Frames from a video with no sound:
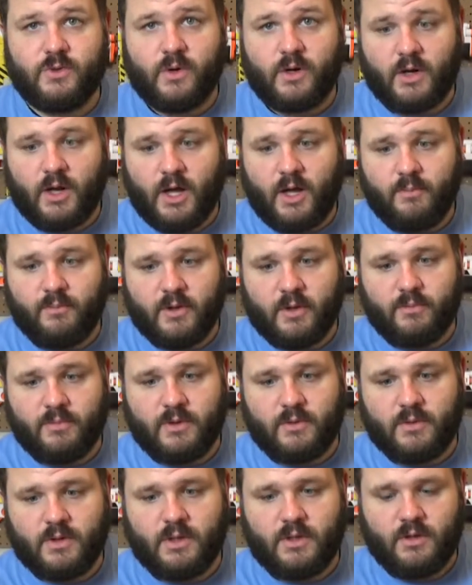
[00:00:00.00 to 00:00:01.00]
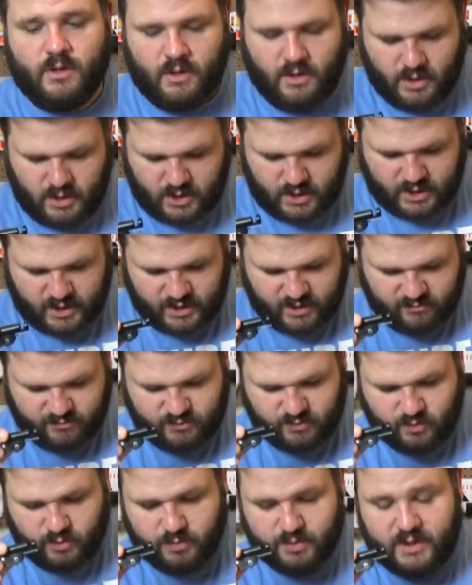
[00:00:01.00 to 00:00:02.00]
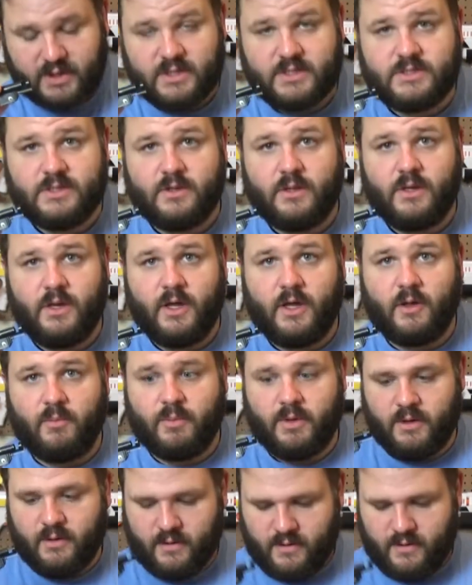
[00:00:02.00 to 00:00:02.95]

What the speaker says: our hop-up unit, I have to replace the nub.